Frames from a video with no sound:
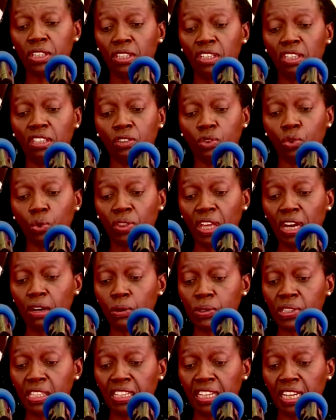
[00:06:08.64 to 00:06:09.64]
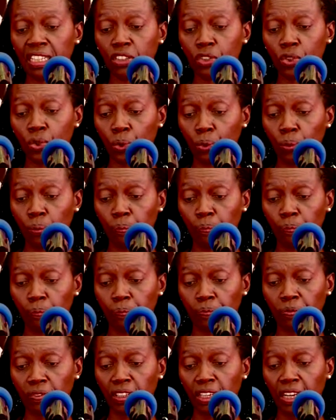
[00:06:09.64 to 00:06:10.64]
in 2002
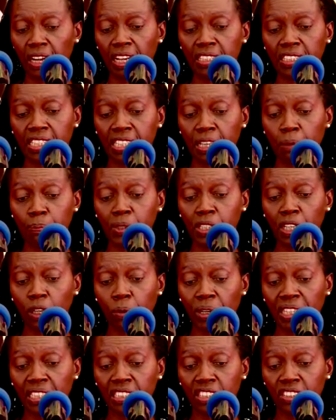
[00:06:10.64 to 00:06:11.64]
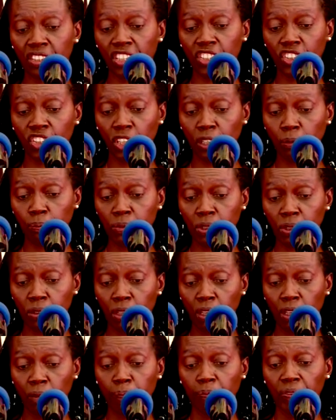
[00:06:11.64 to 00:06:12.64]
and subsequent regimes
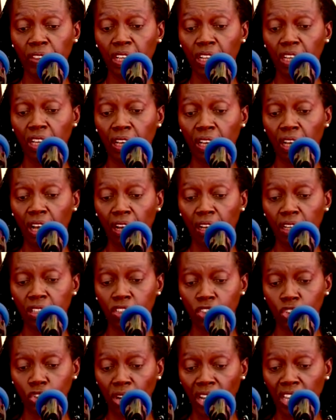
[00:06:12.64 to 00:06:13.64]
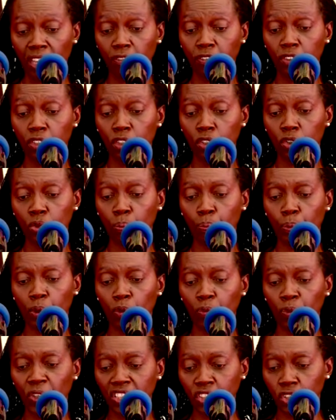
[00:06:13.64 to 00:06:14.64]
strived to
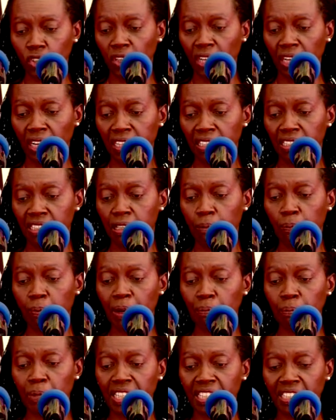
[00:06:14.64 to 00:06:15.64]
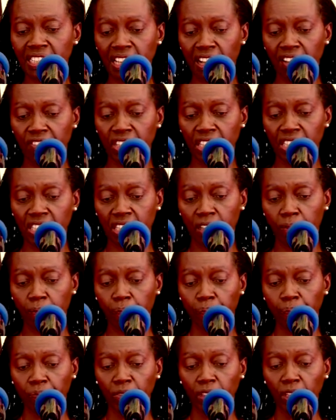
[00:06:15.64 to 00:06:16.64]
professionalize the public service
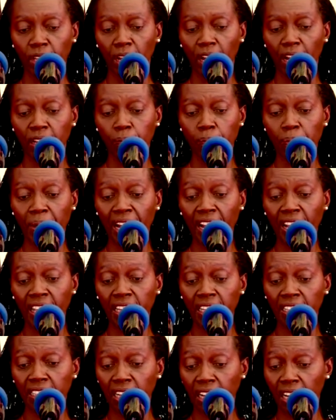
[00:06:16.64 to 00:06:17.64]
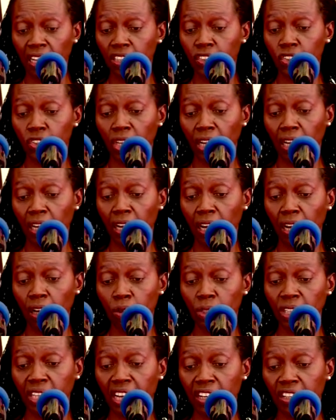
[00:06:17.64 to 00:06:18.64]
and by and large
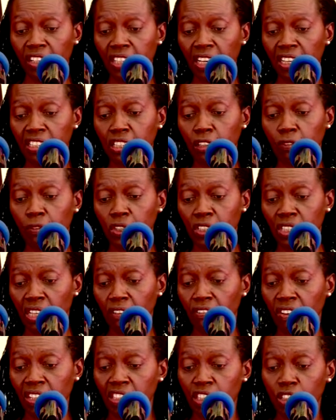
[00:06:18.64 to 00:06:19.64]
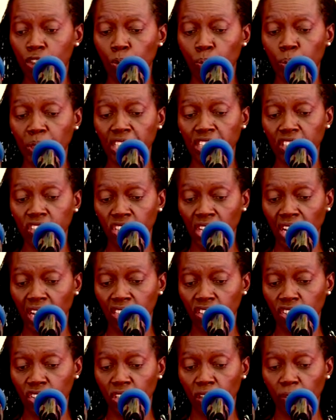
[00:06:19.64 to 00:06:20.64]
allowed career civil servants to be in charge.